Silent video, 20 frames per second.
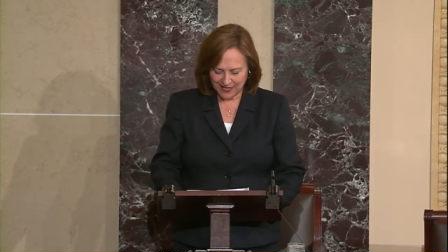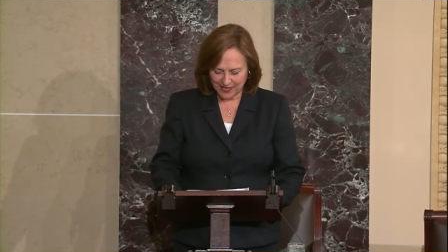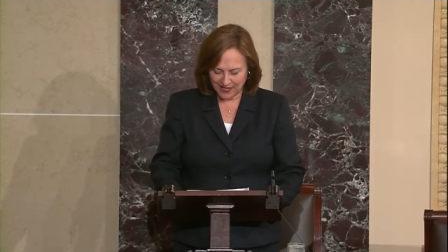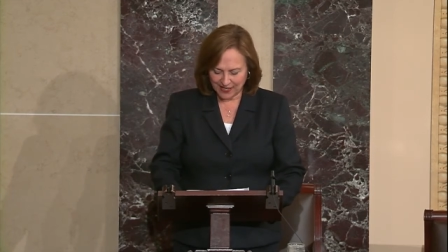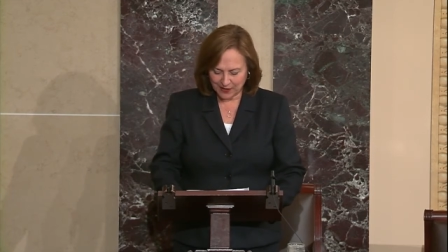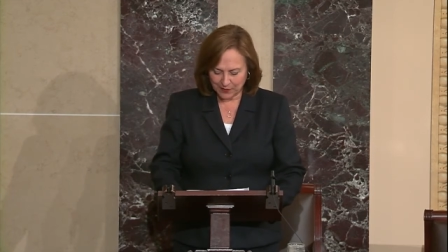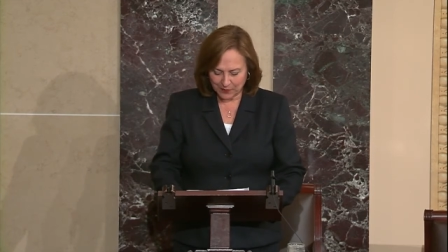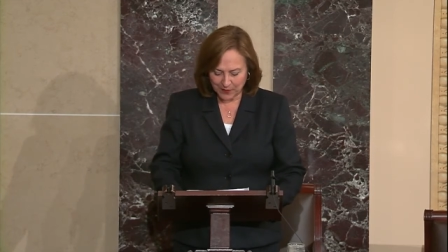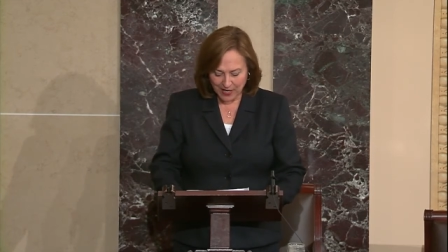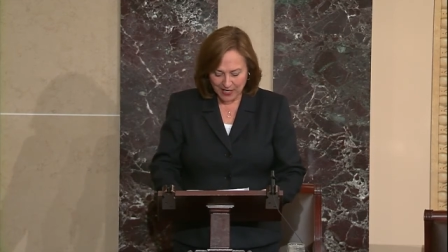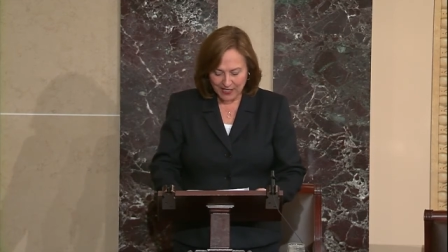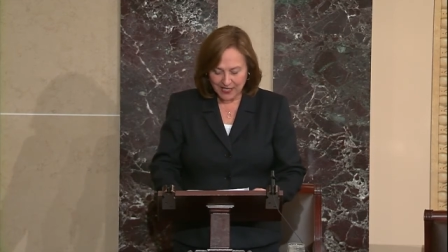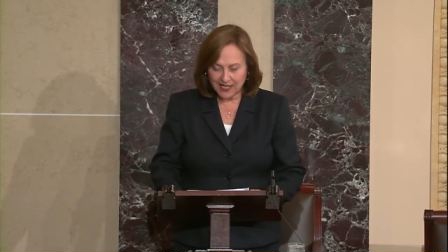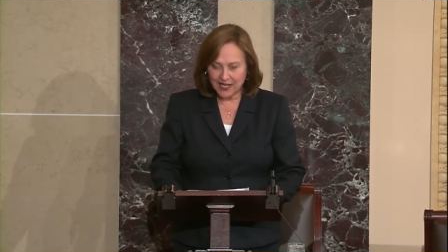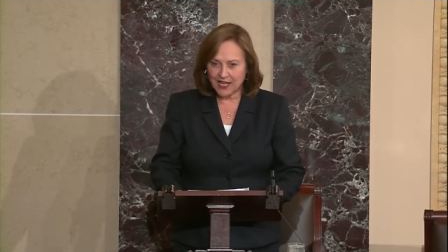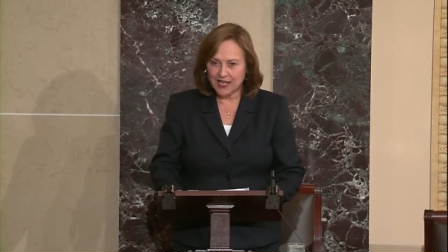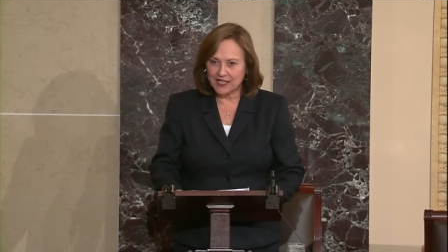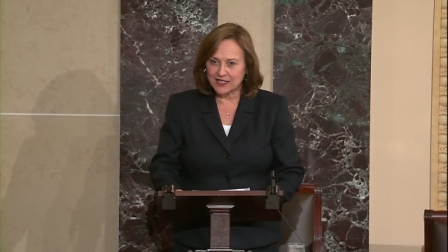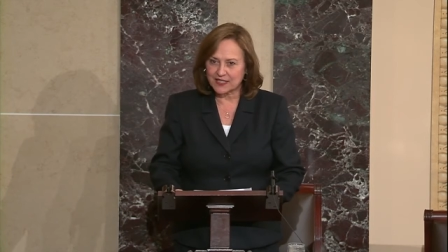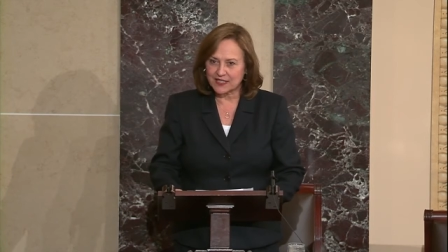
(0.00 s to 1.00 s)
and in many
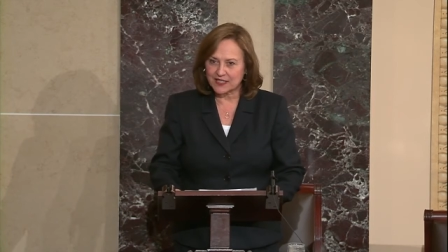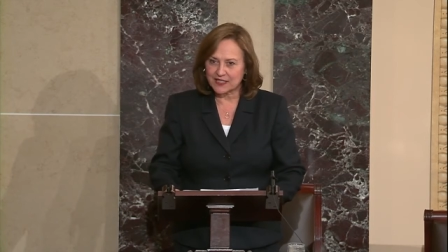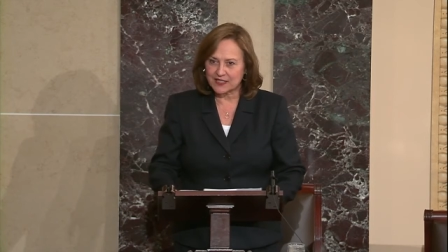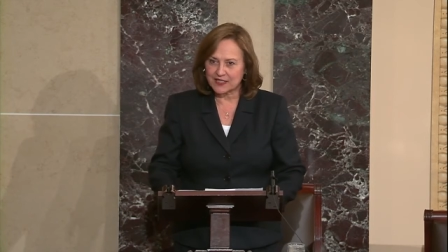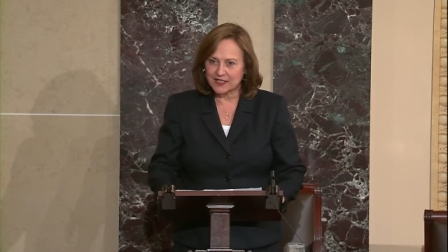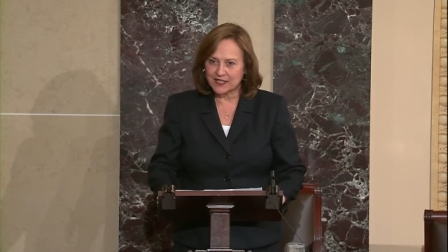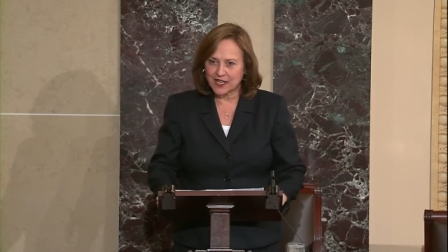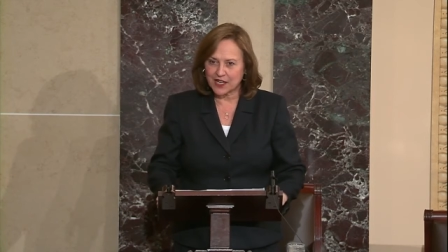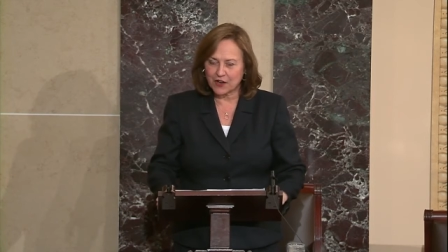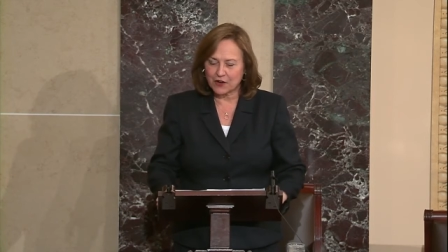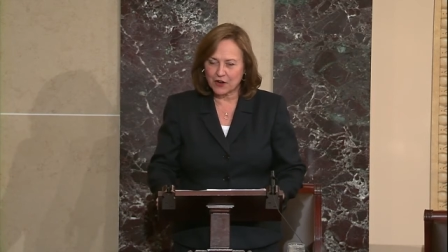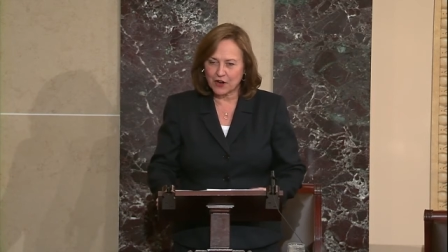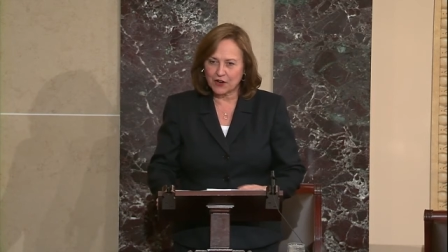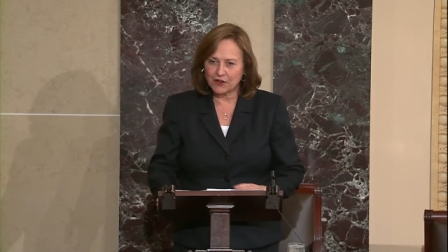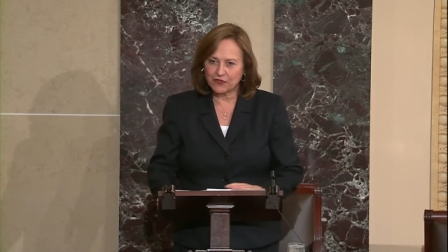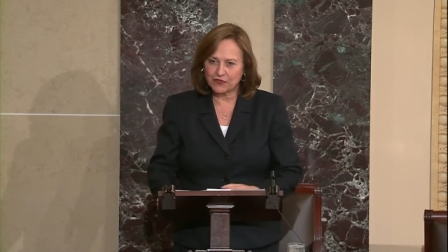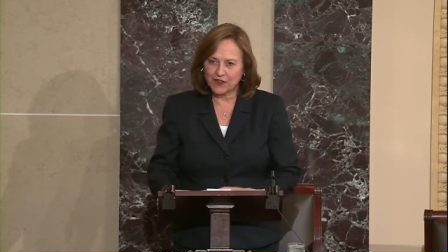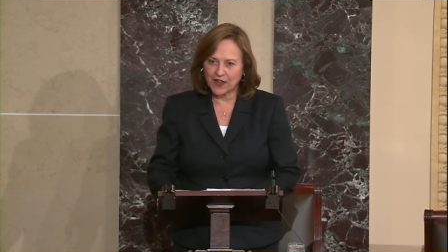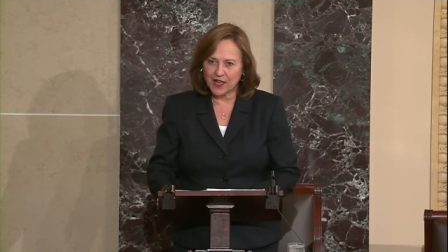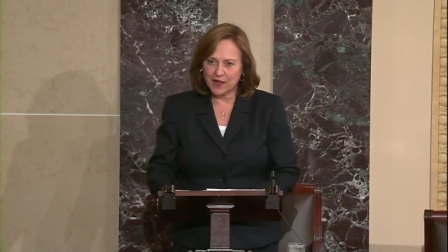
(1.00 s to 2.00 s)
cases, they are
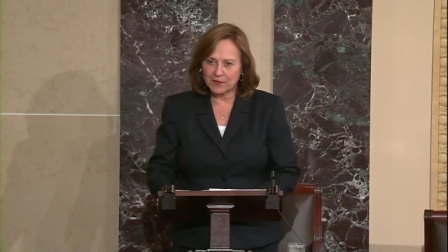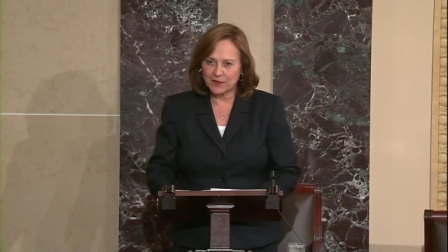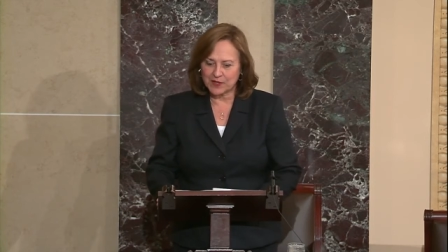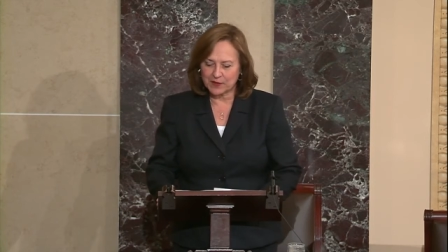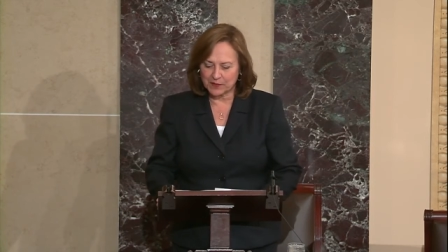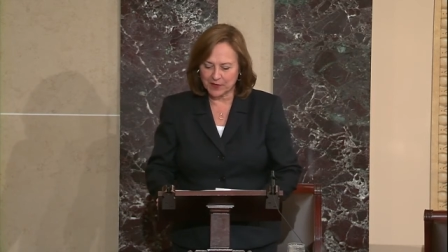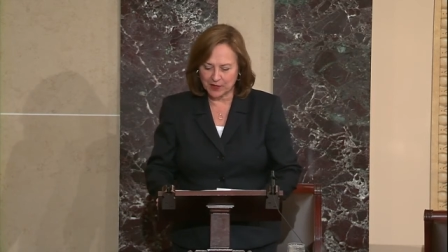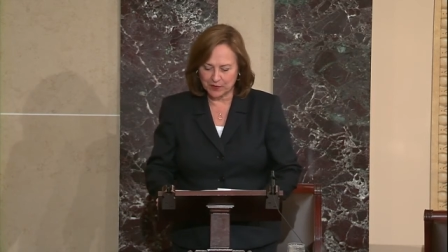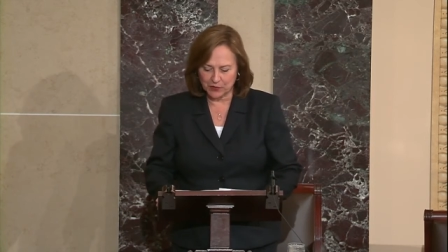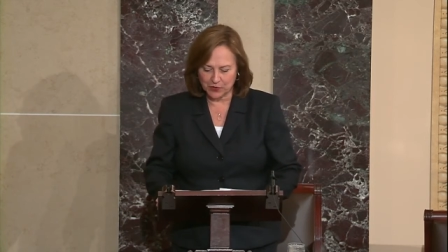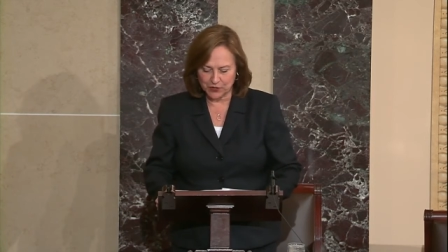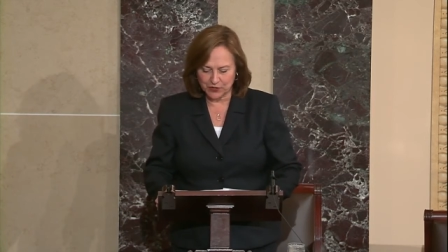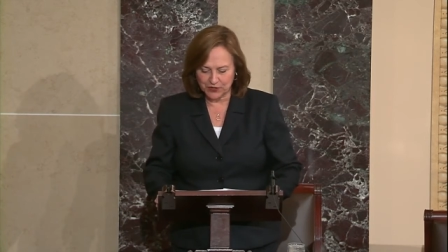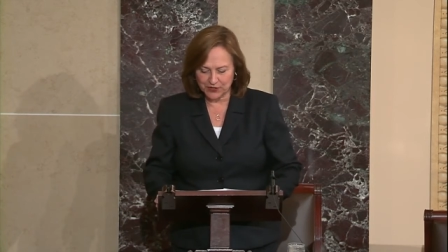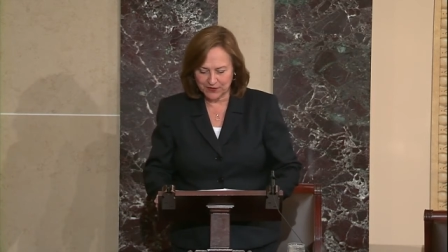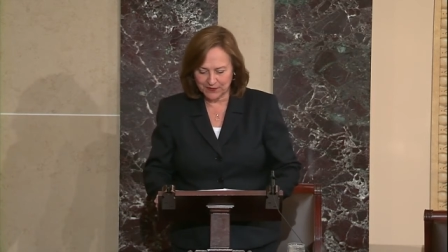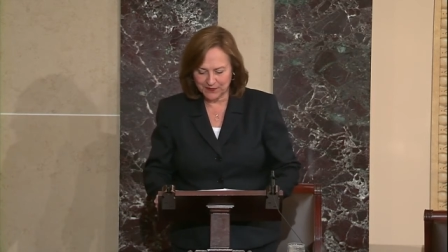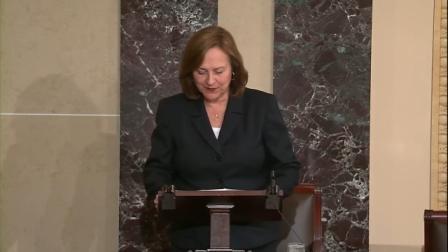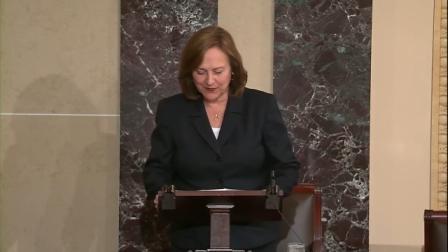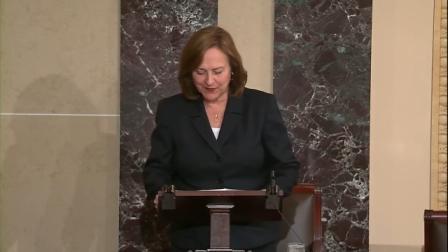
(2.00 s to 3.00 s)
our family
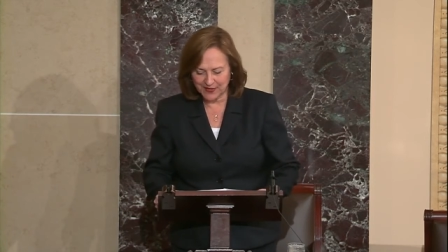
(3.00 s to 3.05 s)
members.